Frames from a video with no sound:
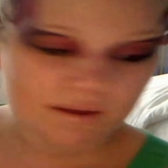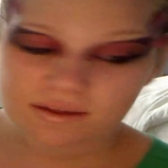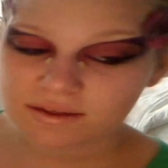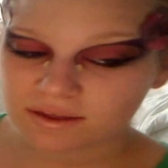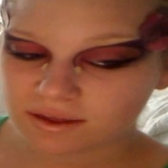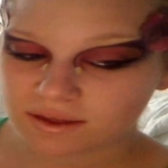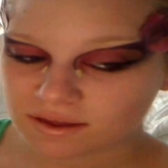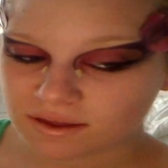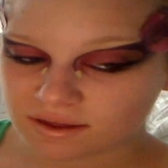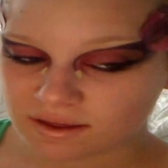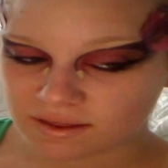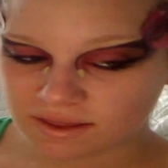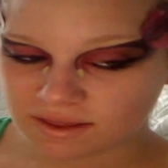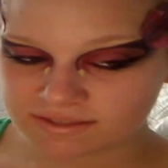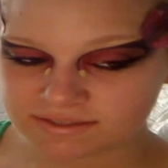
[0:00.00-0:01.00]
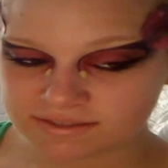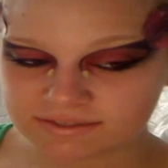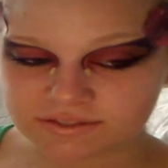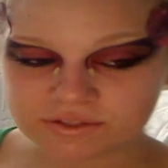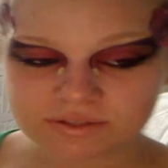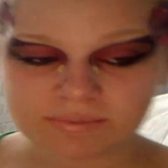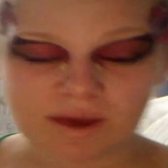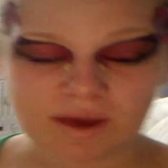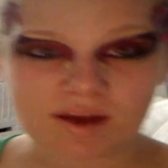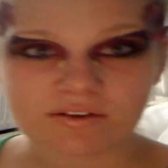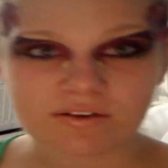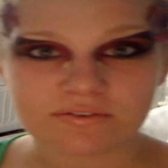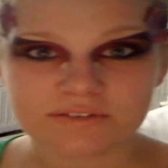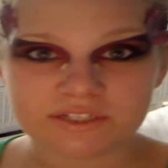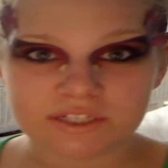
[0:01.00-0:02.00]
yeah, that's this
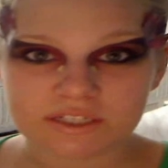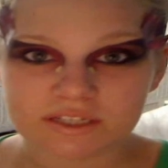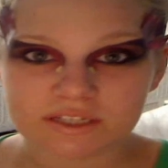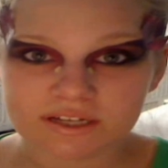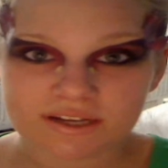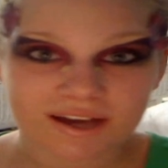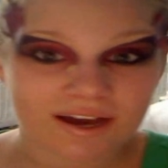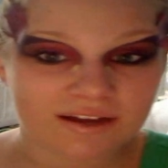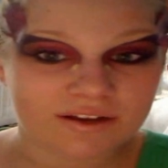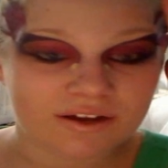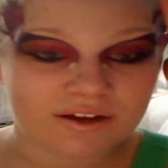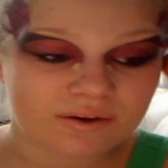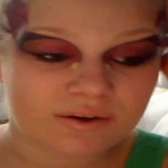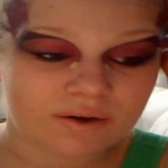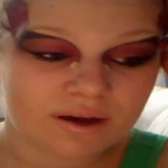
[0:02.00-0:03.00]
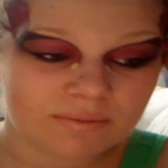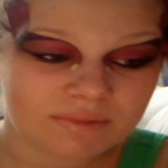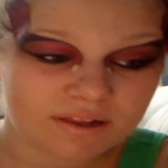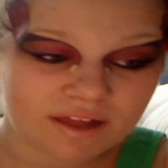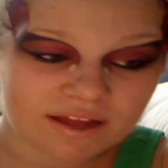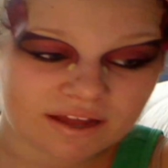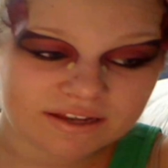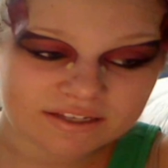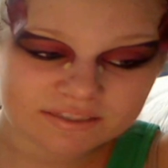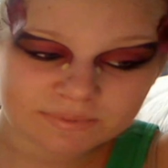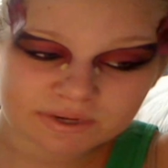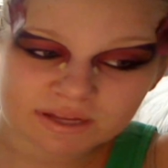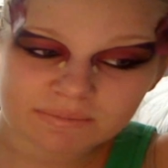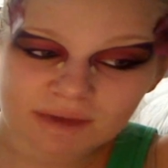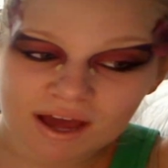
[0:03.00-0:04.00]
dramatic fishy look. I know the lighting's
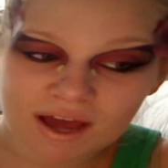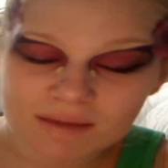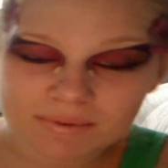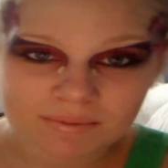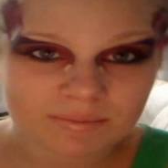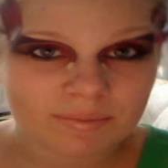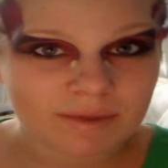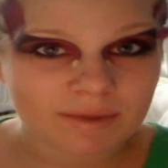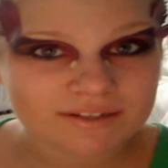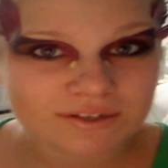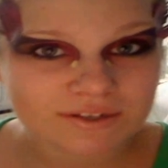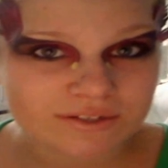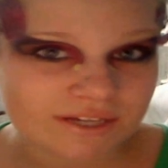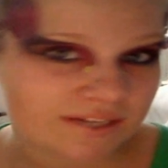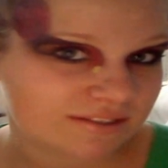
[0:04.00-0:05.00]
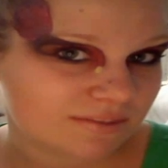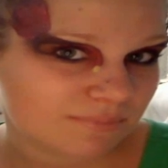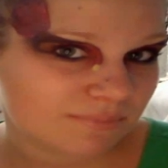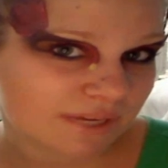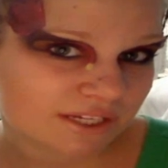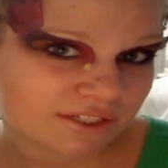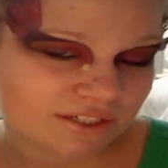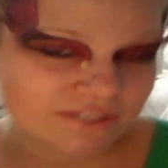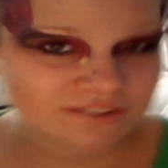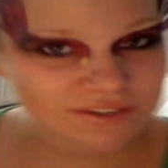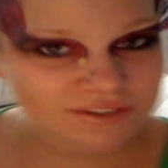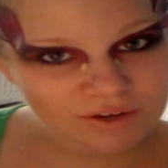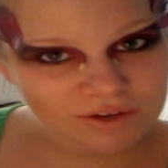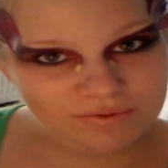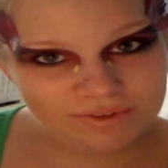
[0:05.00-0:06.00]
pretty bad, but I'm about to take some pictures,
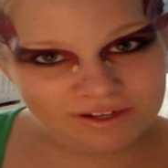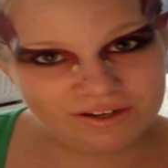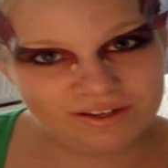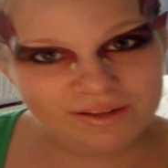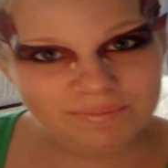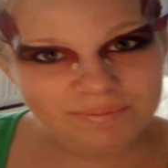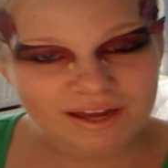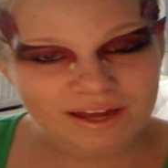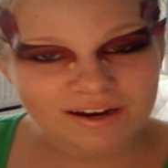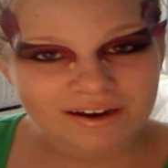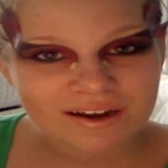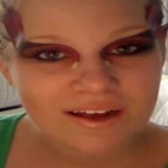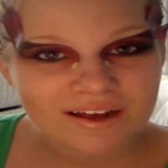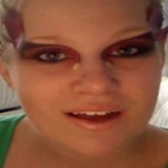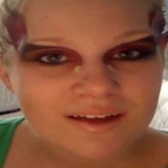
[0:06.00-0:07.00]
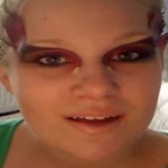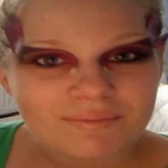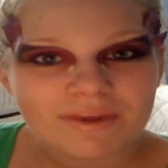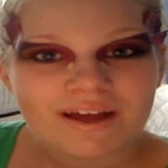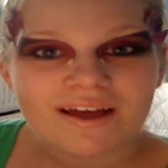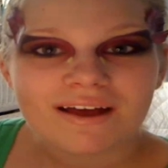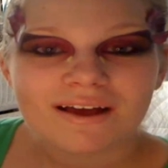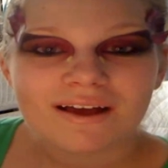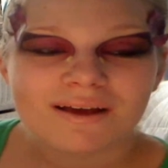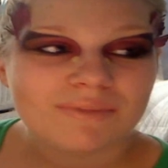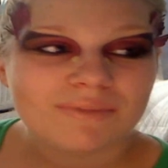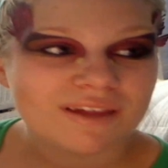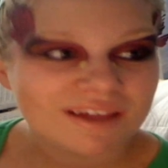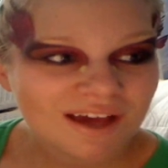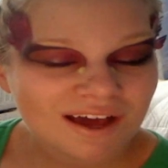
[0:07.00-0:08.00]
so hopefully it'll look better. But
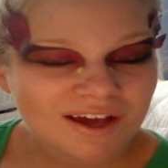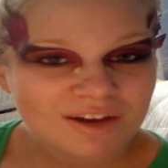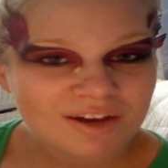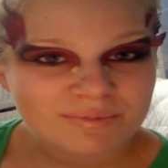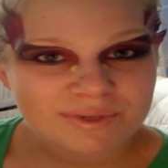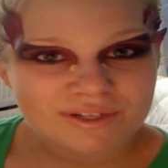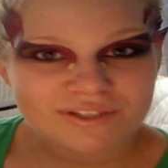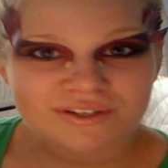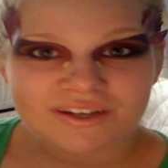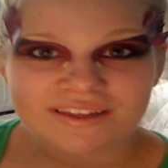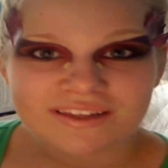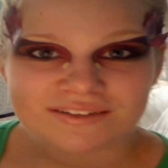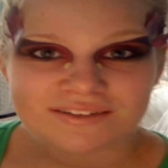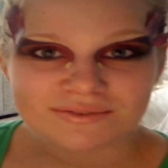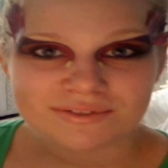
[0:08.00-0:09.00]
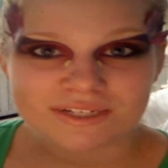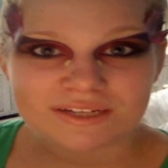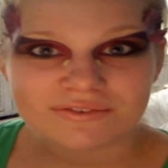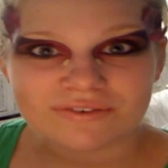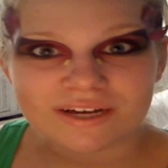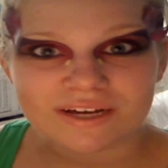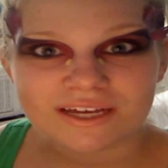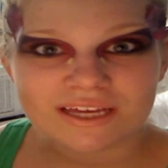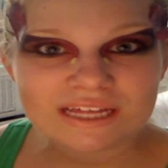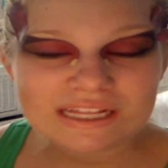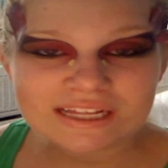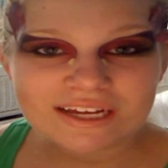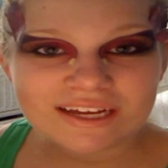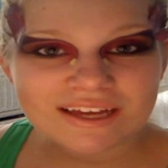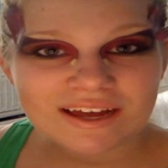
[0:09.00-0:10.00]
yeah, I hope you enjoyed this really
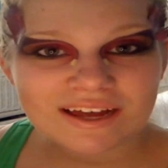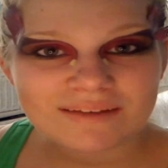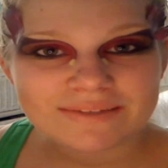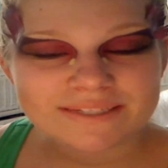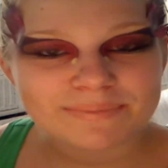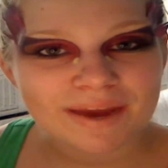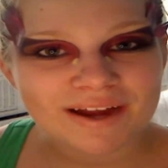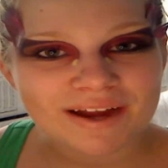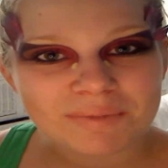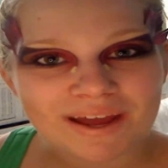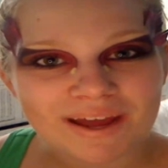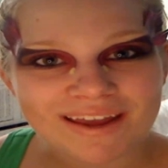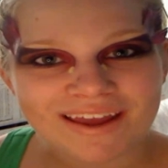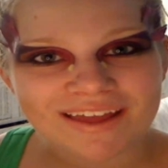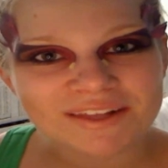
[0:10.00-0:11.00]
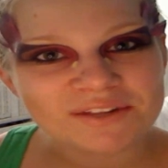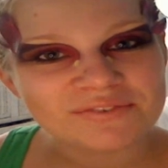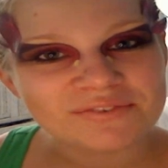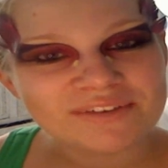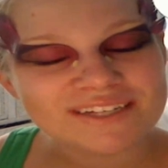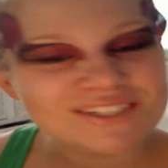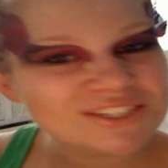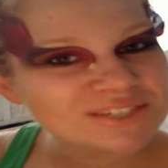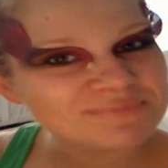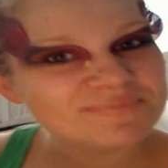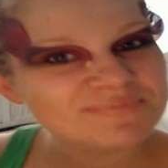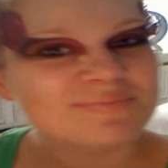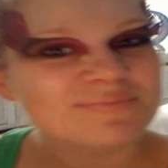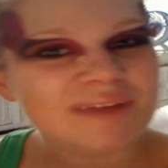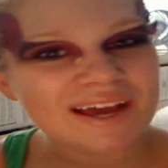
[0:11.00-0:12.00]
funky look inspired by an anglerfish.
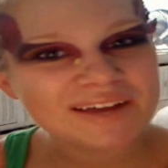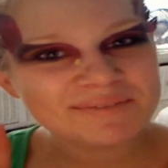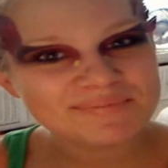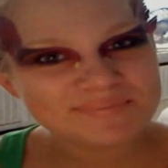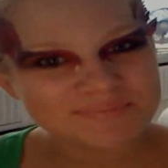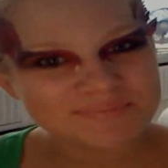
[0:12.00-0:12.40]
Bye.